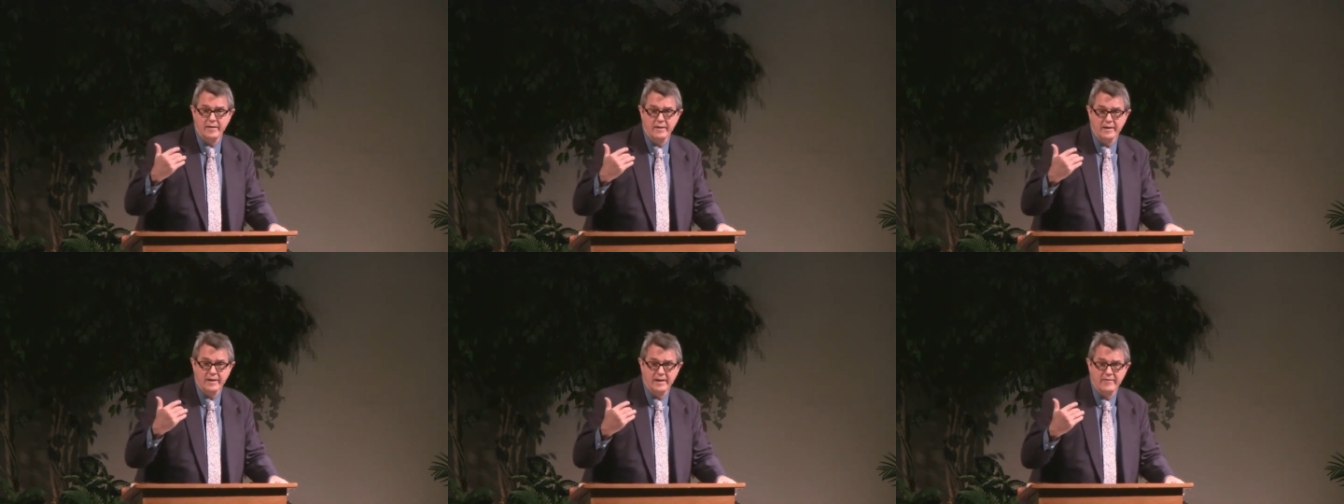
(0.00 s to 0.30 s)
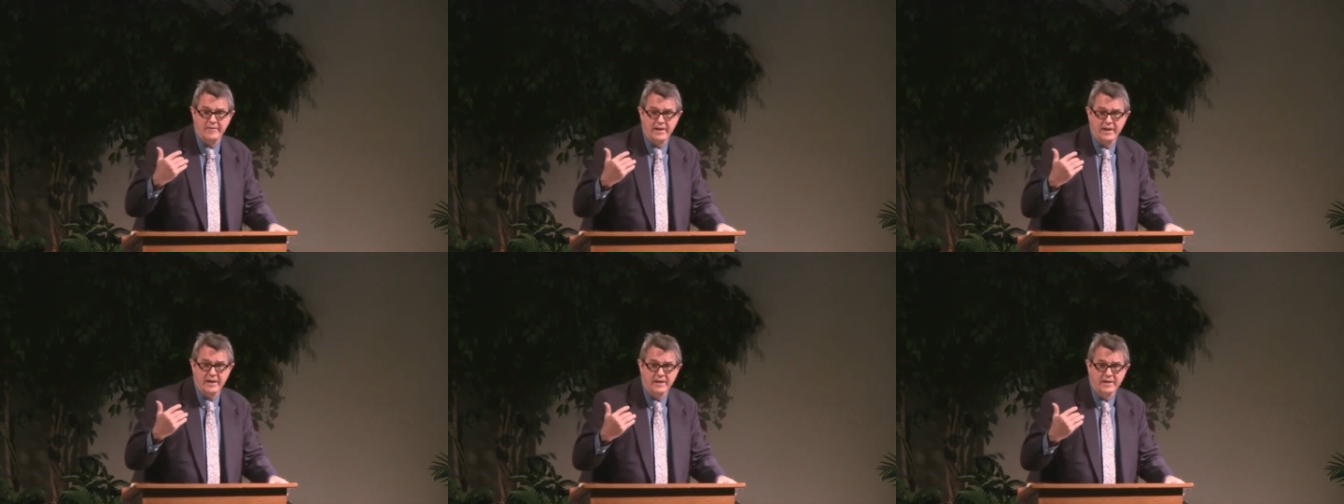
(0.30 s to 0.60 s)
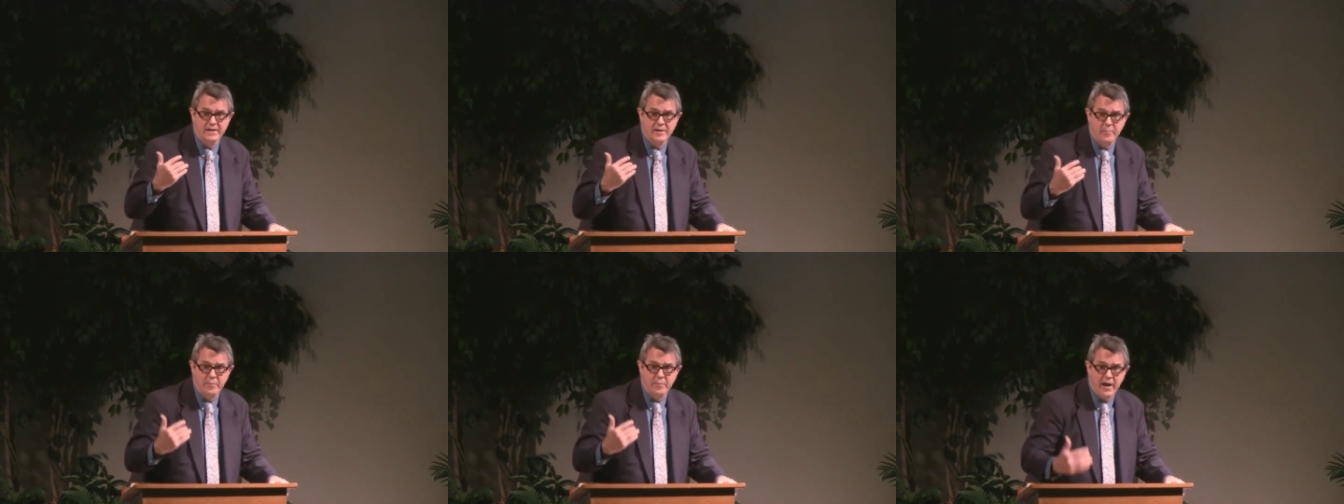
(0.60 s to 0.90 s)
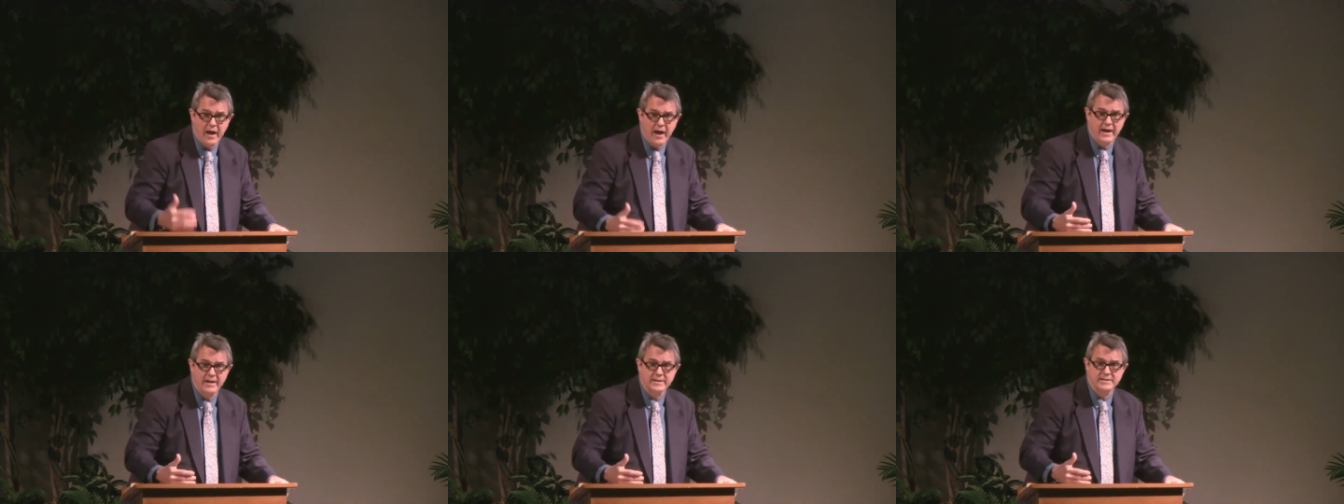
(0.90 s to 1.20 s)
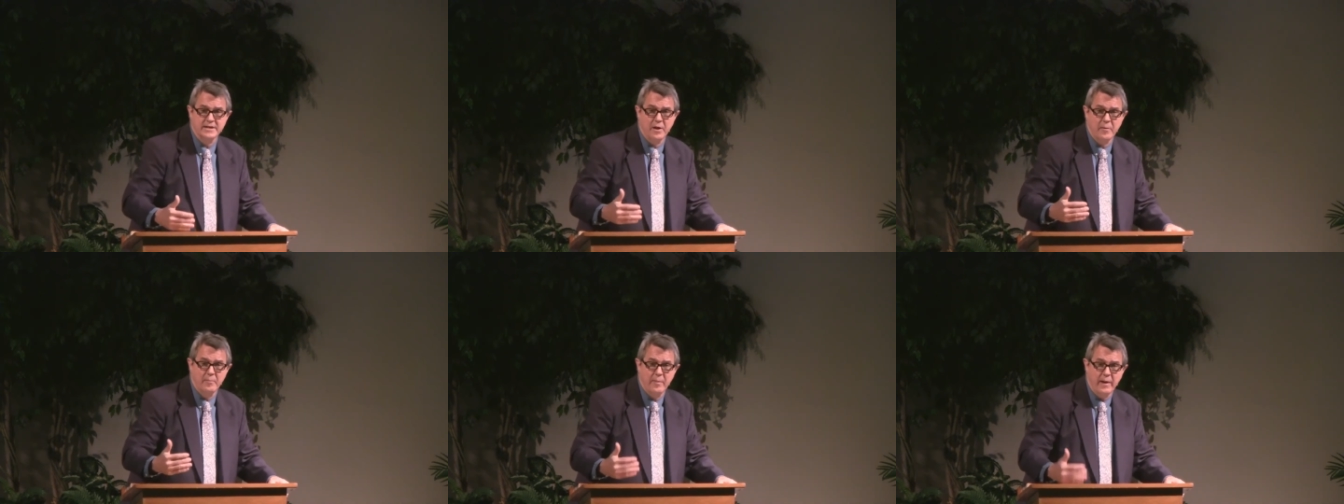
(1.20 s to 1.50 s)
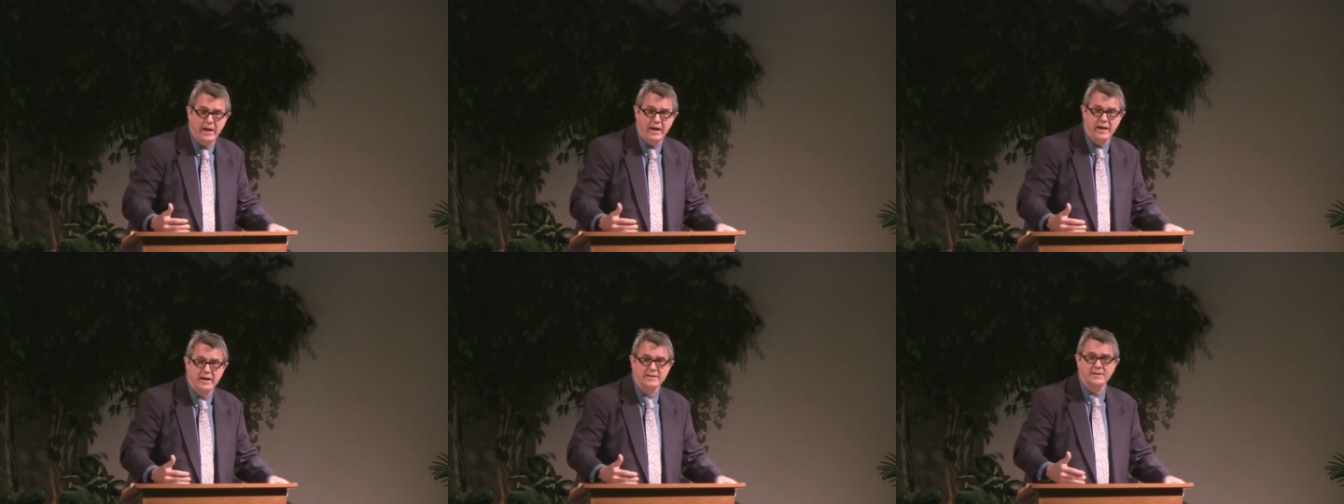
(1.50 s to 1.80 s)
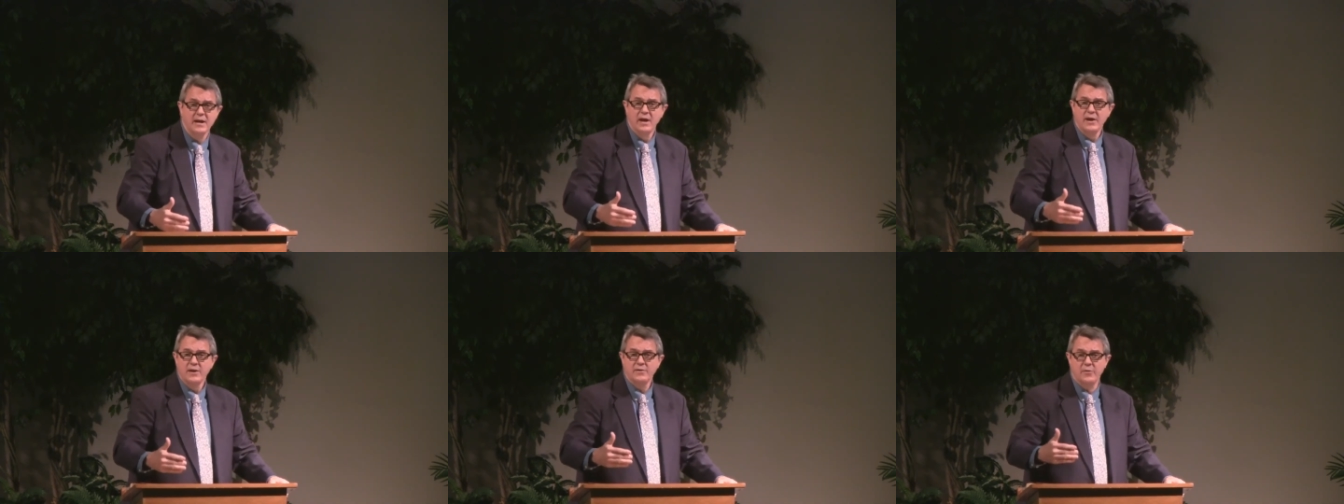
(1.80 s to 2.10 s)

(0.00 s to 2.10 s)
living in compliance and obedience